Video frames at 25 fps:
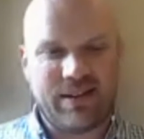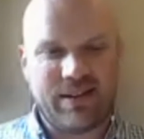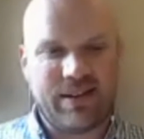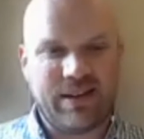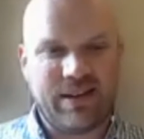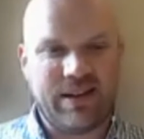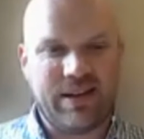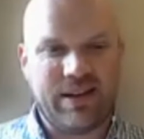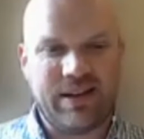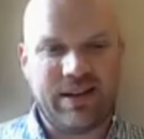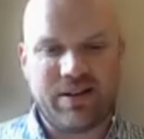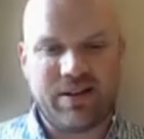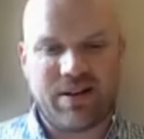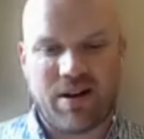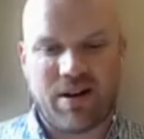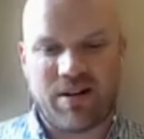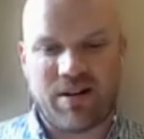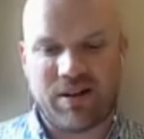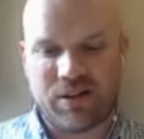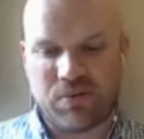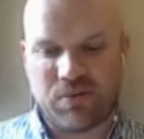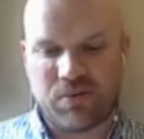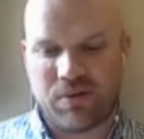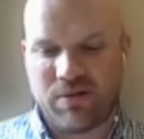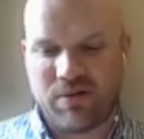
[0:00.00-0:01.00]
in
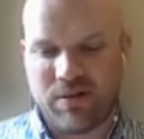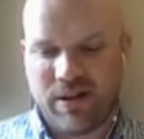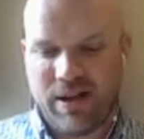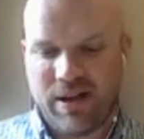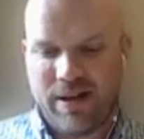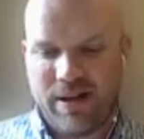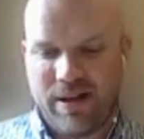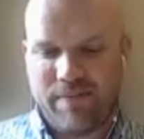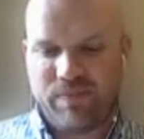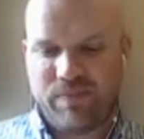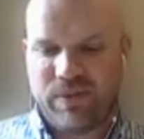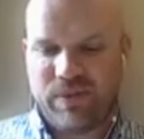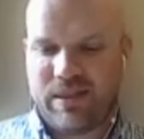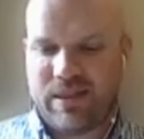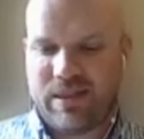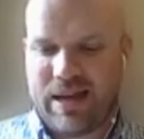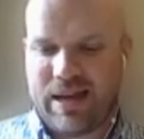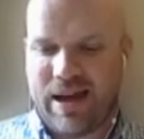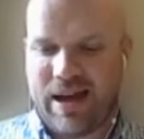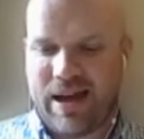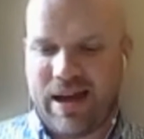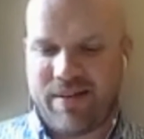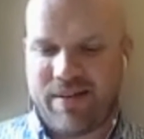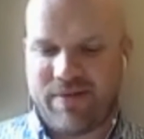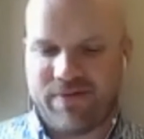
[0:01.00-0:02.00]
Karlsruhe,
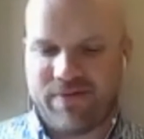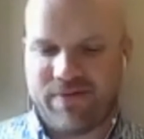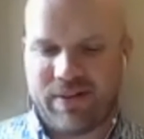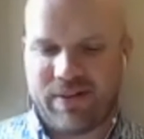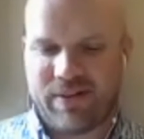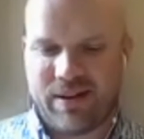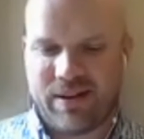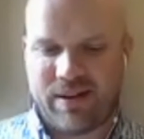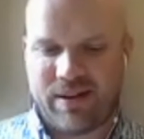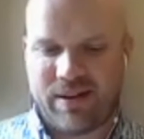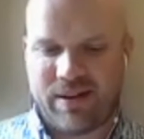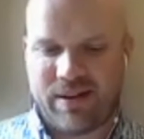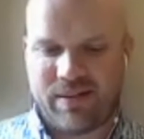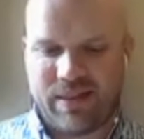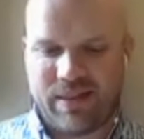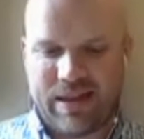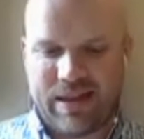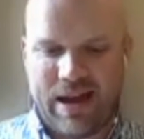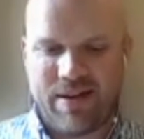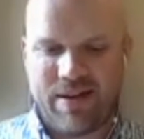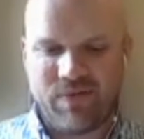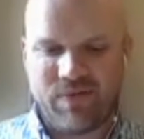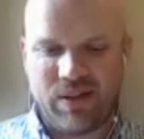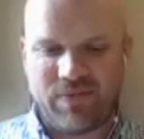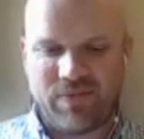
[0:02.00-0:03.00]
they have
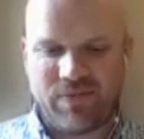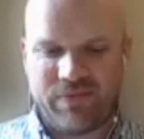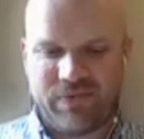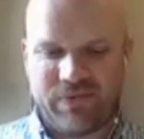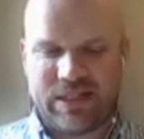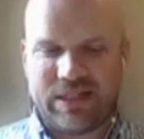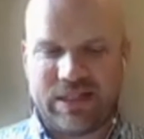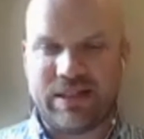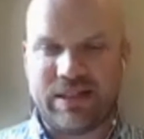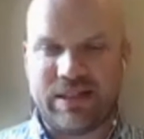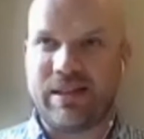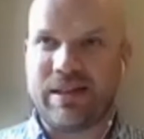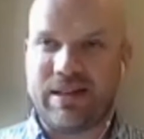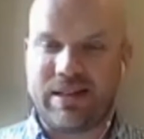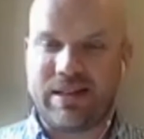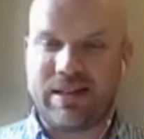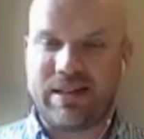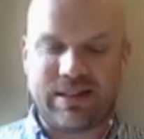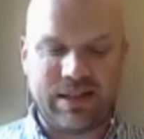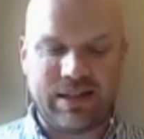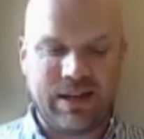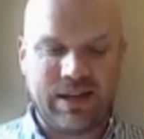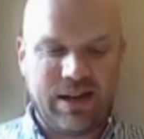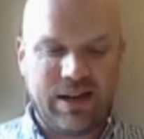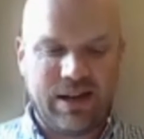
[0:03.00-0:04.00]
the
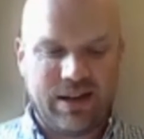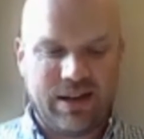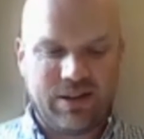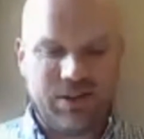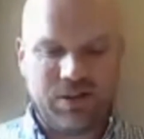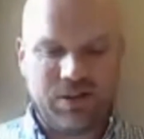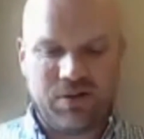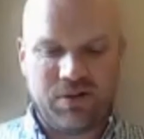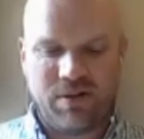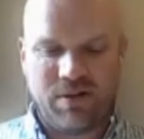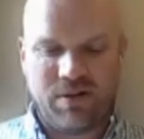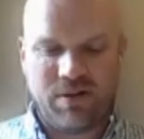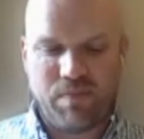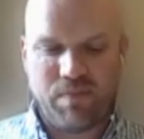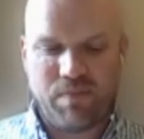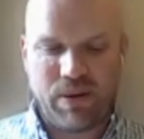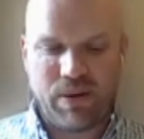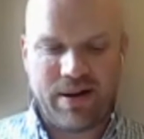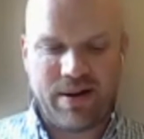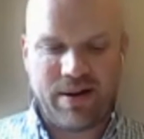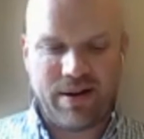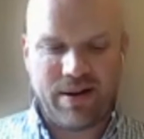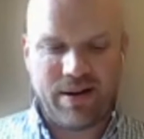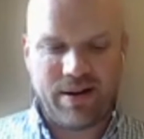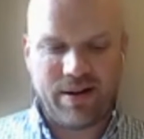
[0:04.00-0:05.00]
facilities to
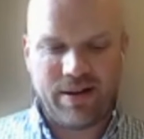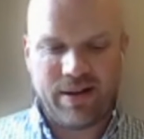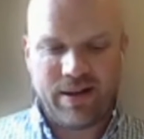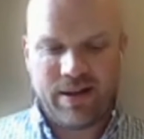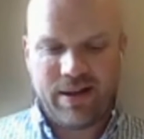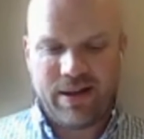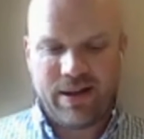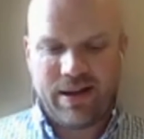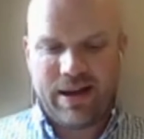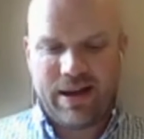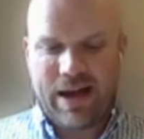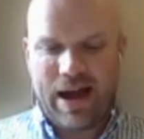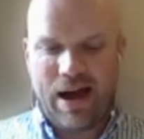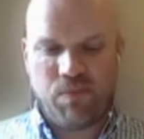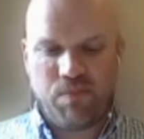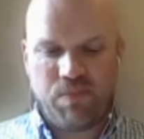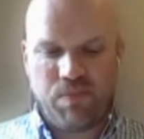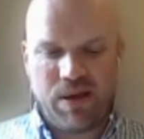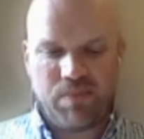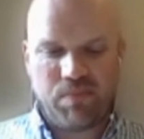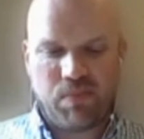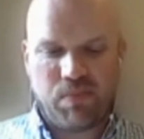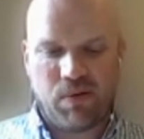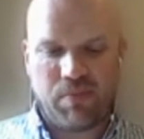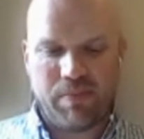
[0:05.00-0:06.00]
compare how
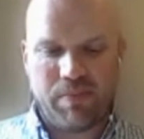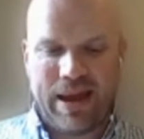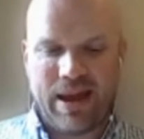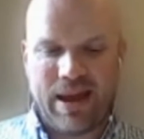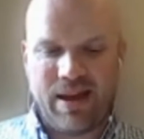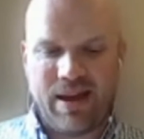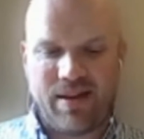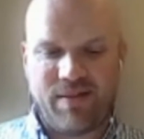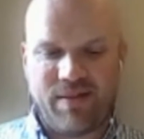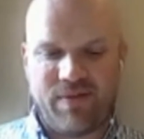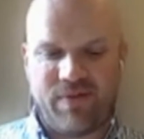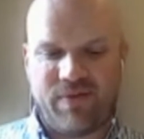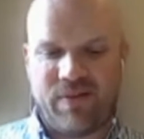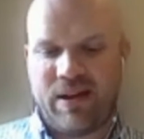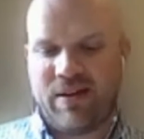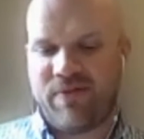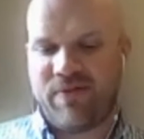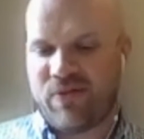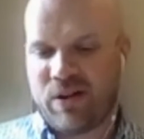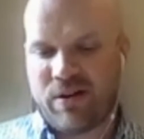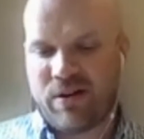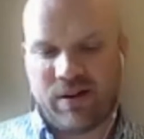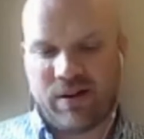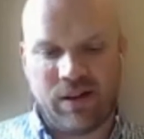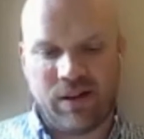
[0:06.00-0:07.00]
people behave
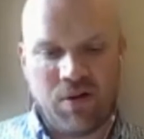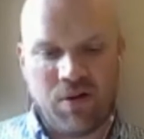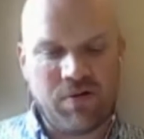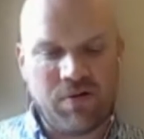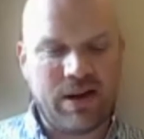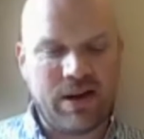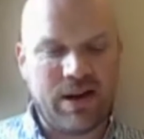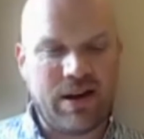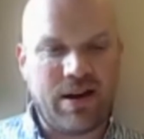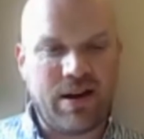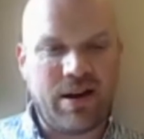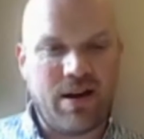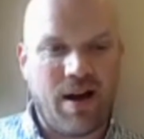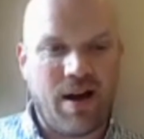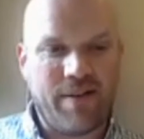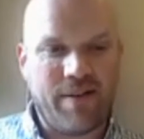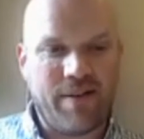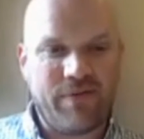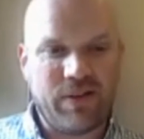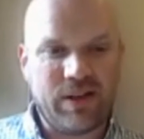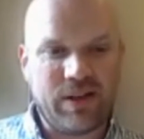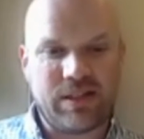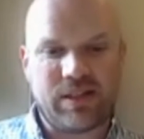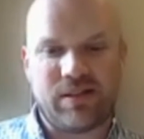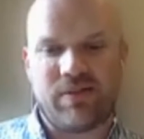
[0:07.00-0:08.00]
if they're alone in an
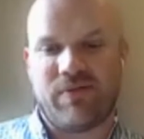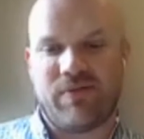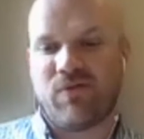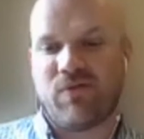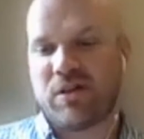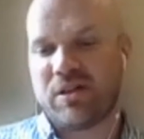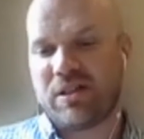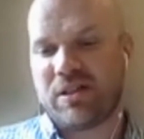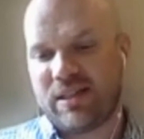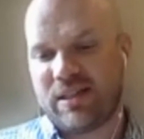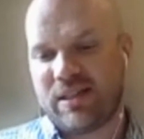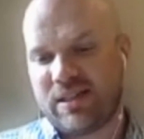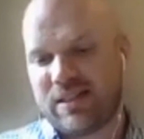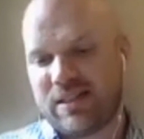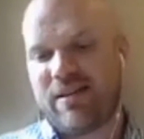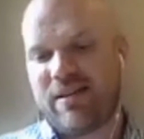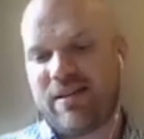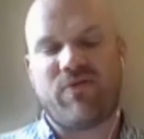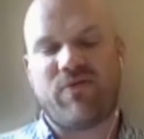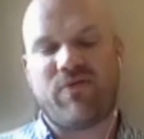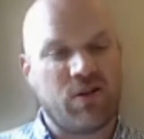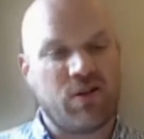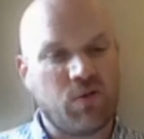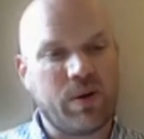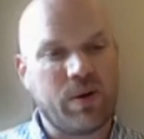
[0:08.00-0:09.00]
office versus
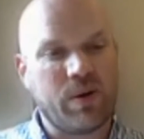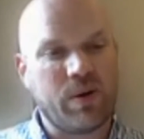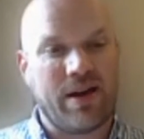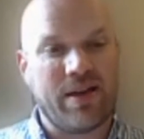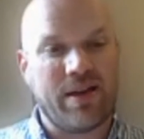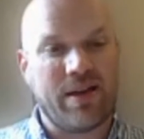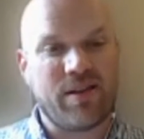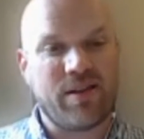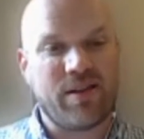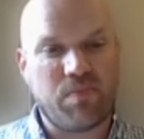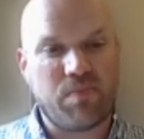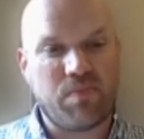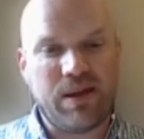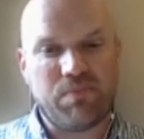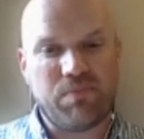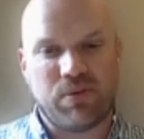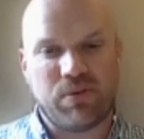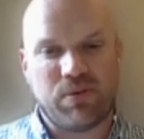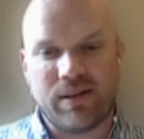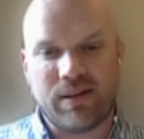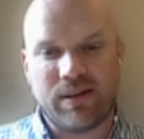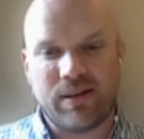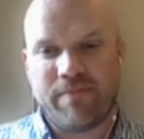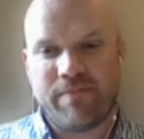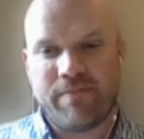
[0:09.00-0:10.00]
if they're with other
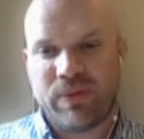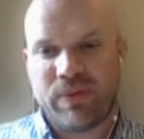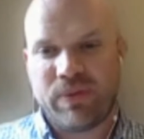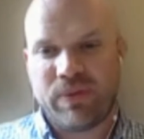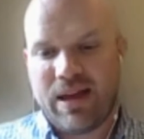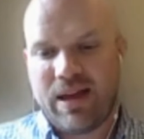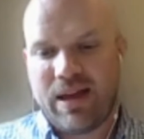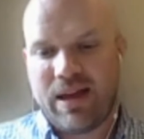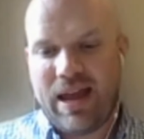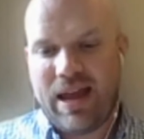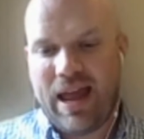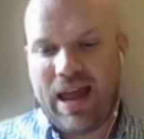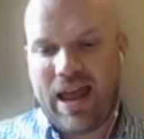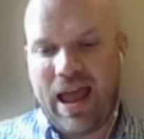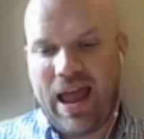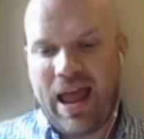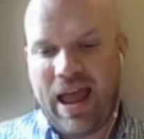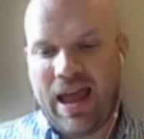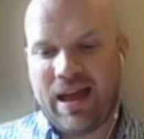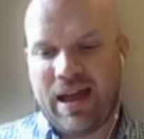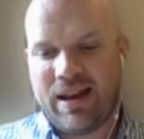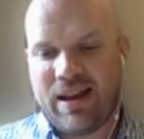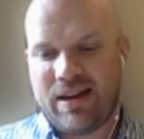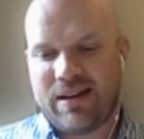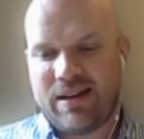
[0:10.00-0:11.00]
people.
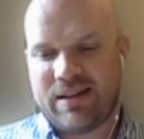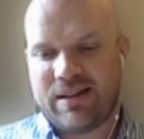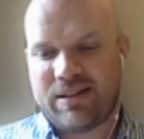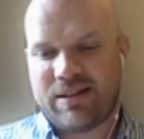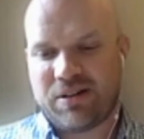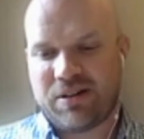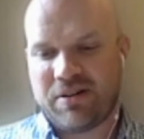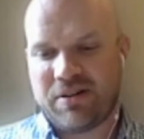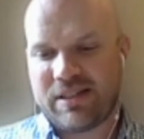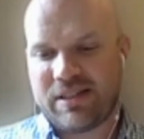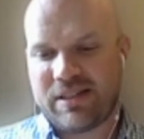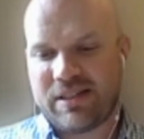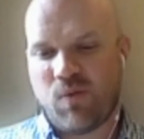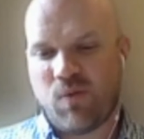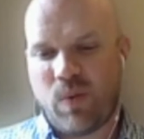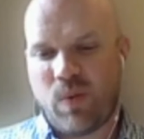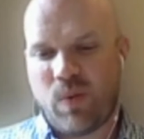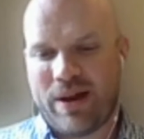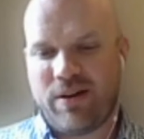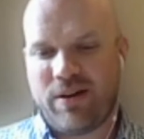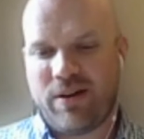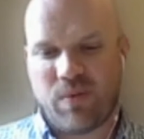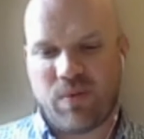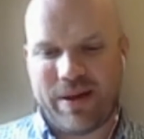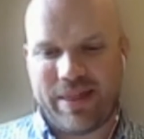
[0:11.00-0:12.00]
And it turns out
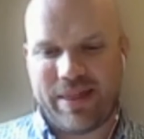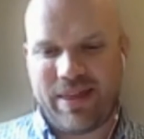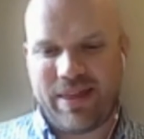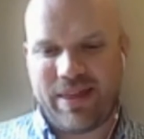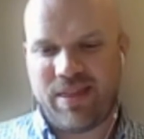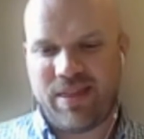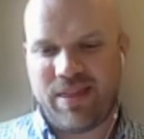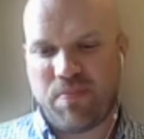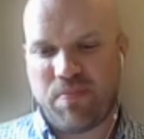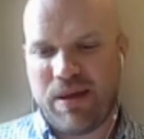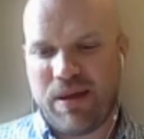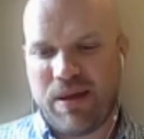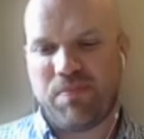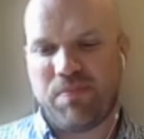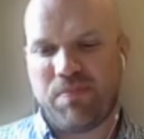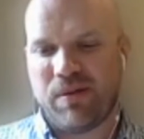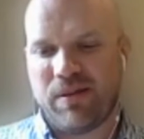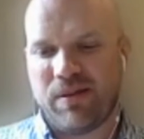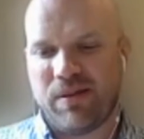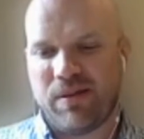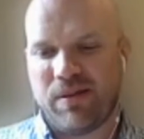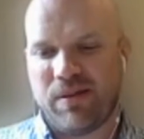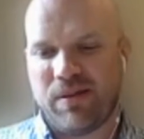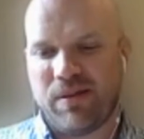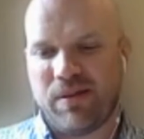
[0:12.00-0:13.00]
when you're with other
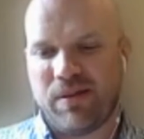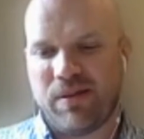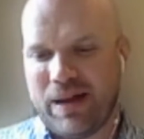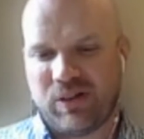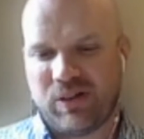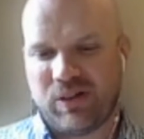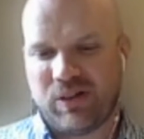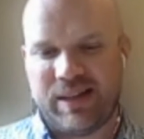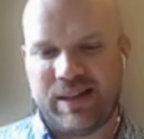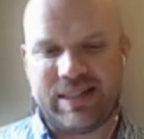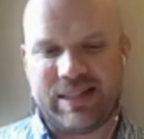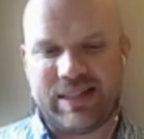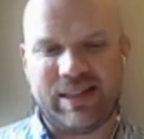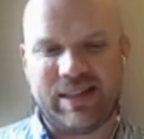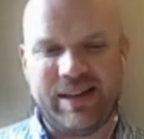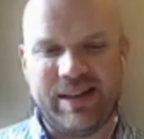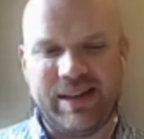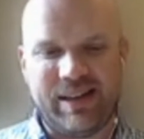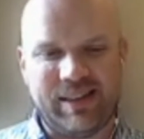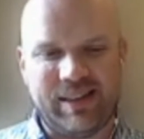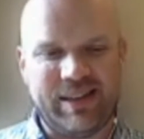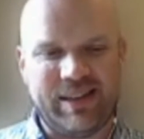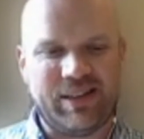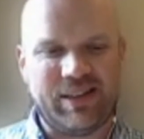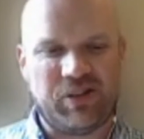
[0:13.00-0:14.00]
people, you're much less
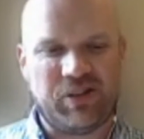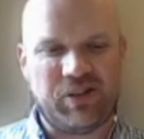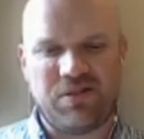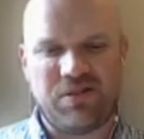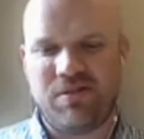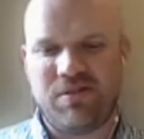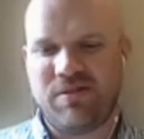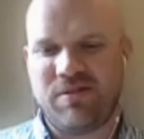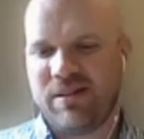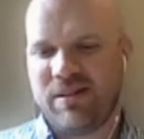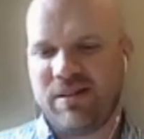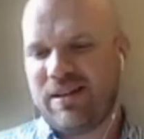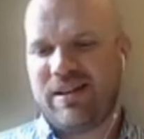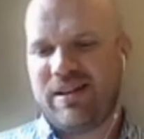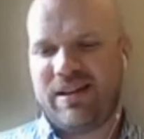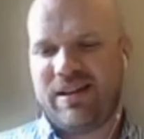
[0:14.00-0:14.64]
likely to